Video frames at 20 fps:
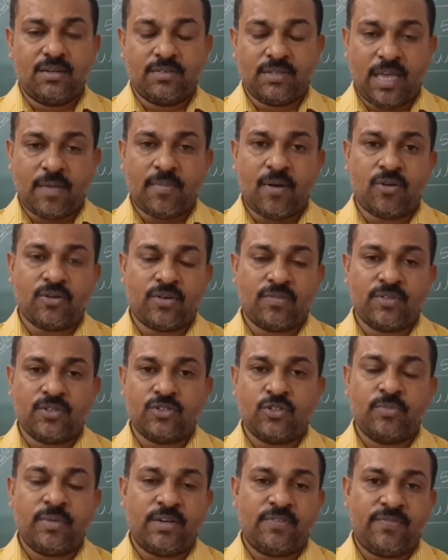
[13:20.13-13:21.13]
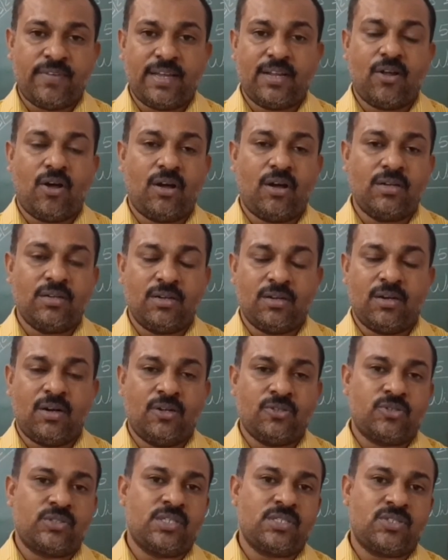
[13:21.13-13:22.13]
came out of the room and fell
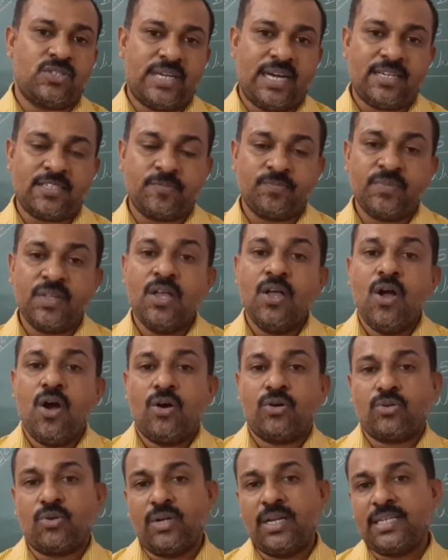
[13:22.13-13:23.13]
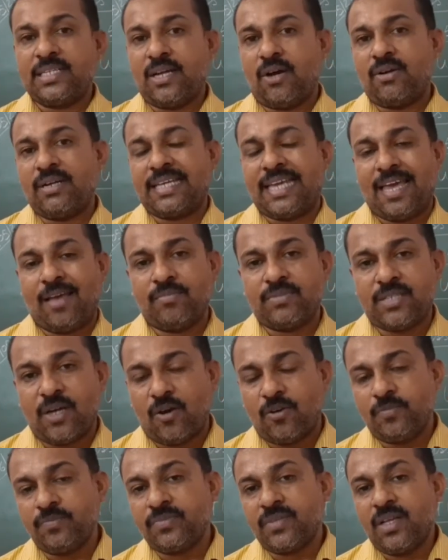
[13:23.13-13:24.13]
onto the stairs, rolling down, came
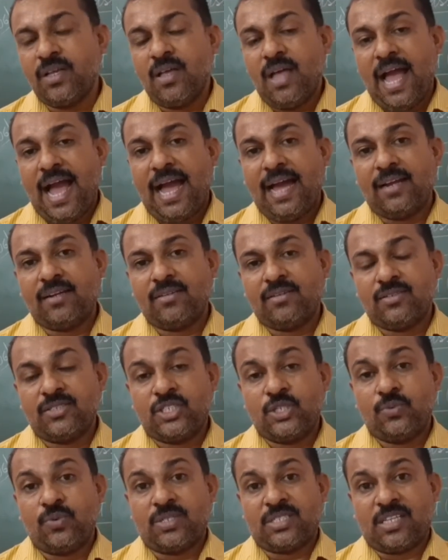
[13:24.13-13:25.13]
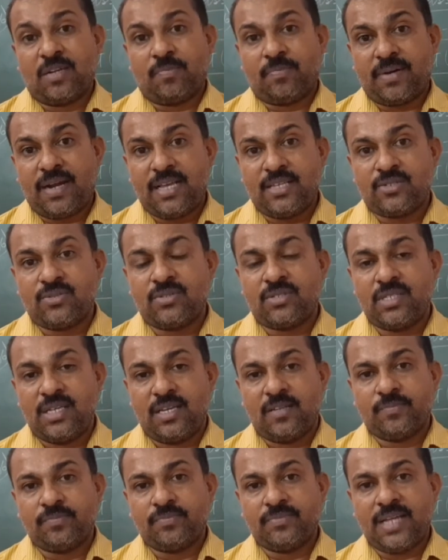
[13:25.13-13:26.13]
down, and she was surprised to
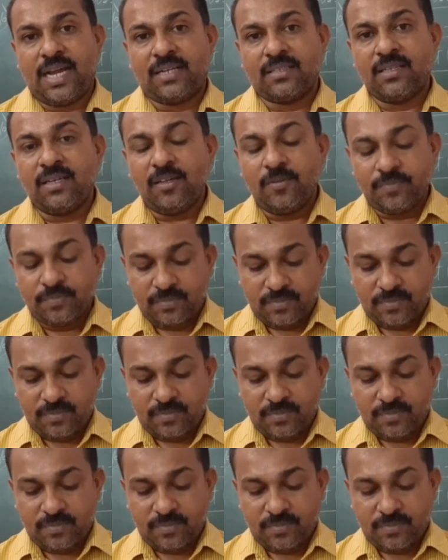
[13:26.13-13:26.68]
see that the